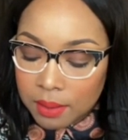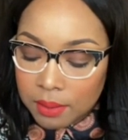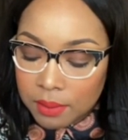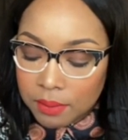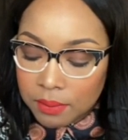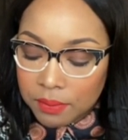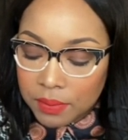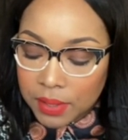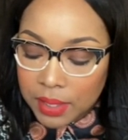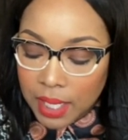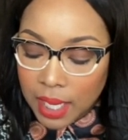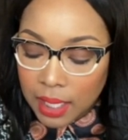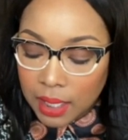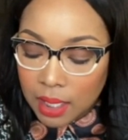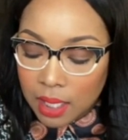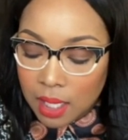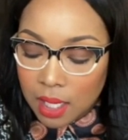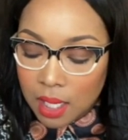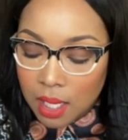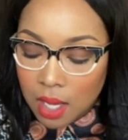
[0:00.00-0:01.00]

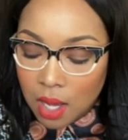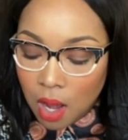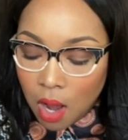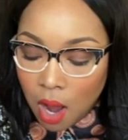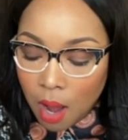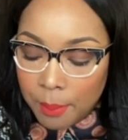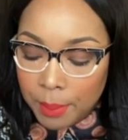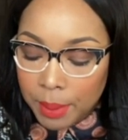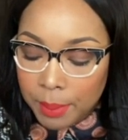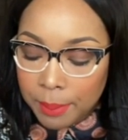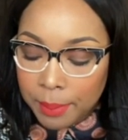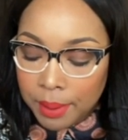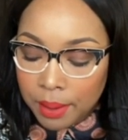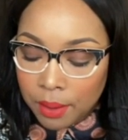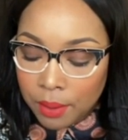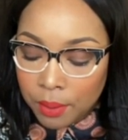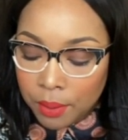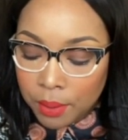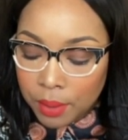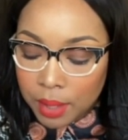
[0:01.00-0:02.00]
vanilla almond
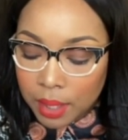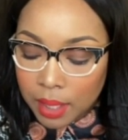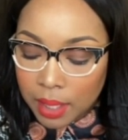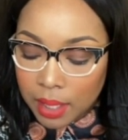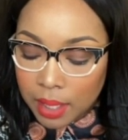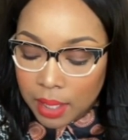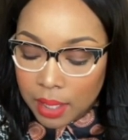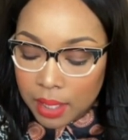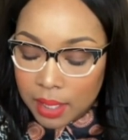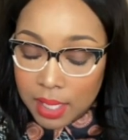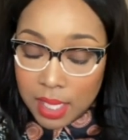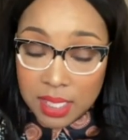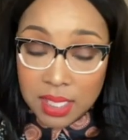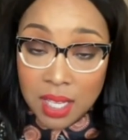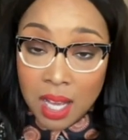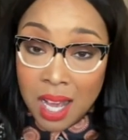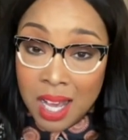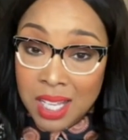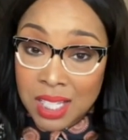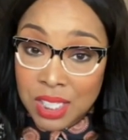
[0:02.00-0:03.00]
milk that's
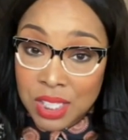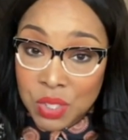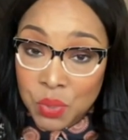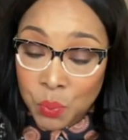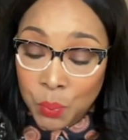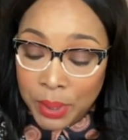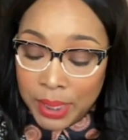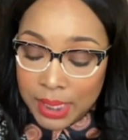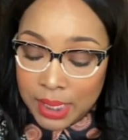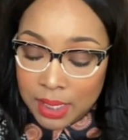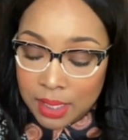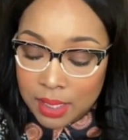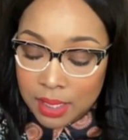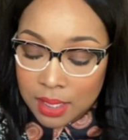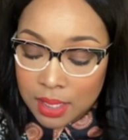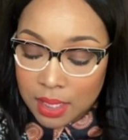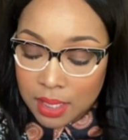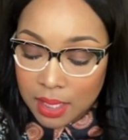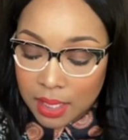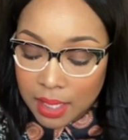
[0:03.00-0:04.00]

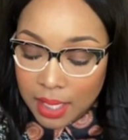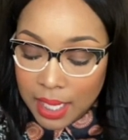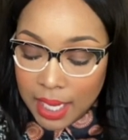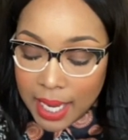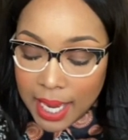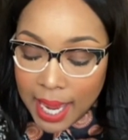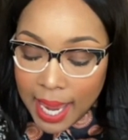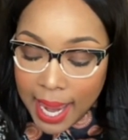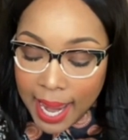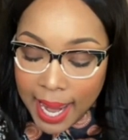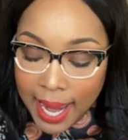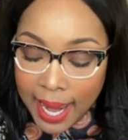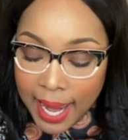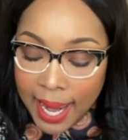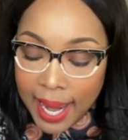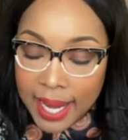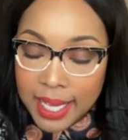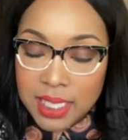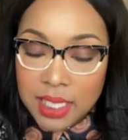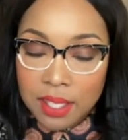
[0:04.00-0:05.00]
unsweetened,
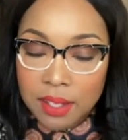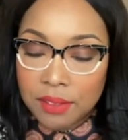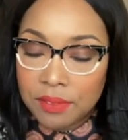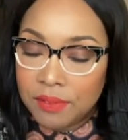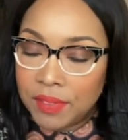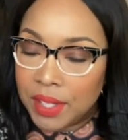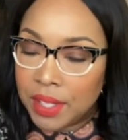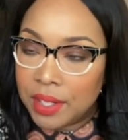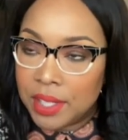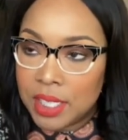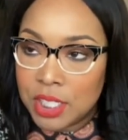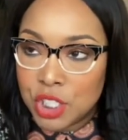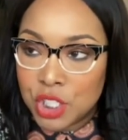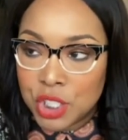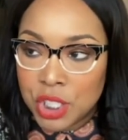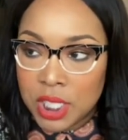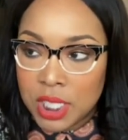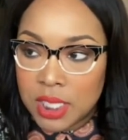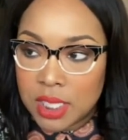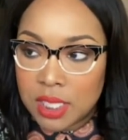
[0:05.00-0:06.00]
eggs, various
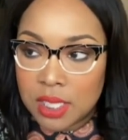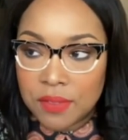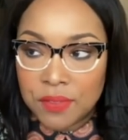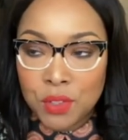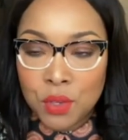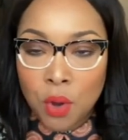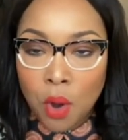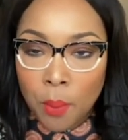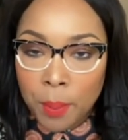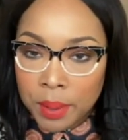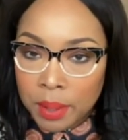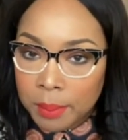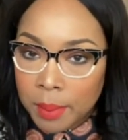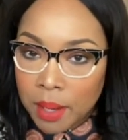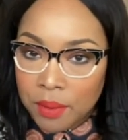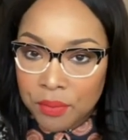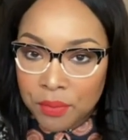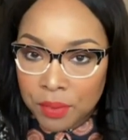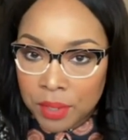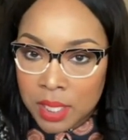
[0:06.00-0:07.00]
cheeses. If you open up my
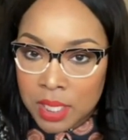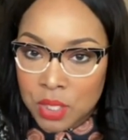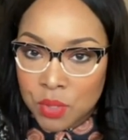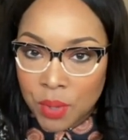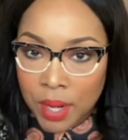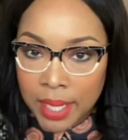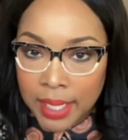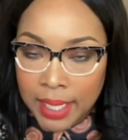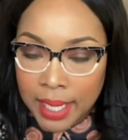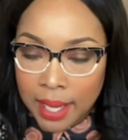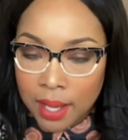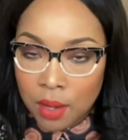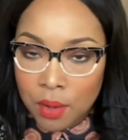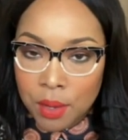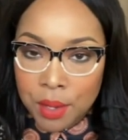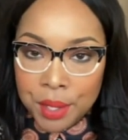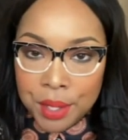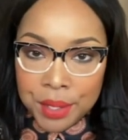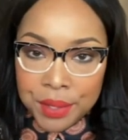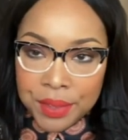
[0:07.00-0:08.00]
fridge right now,
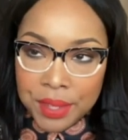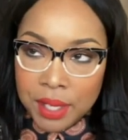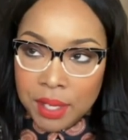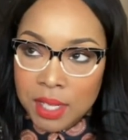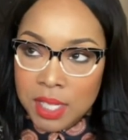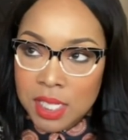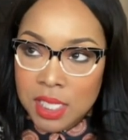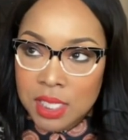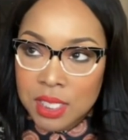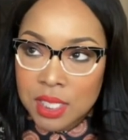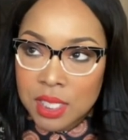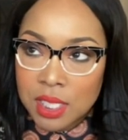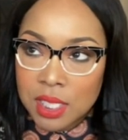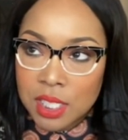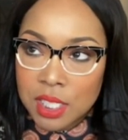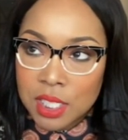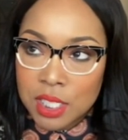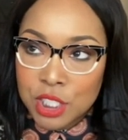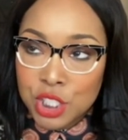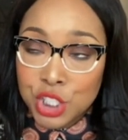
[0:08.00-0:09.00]
there is
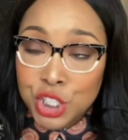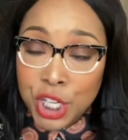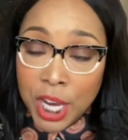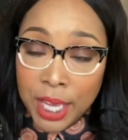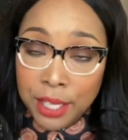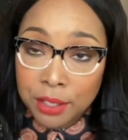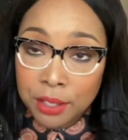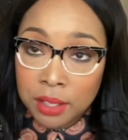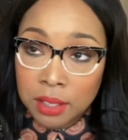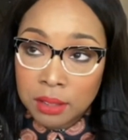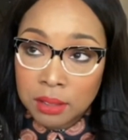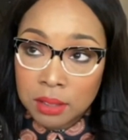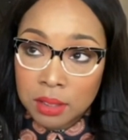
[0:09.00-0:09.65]
cheddar,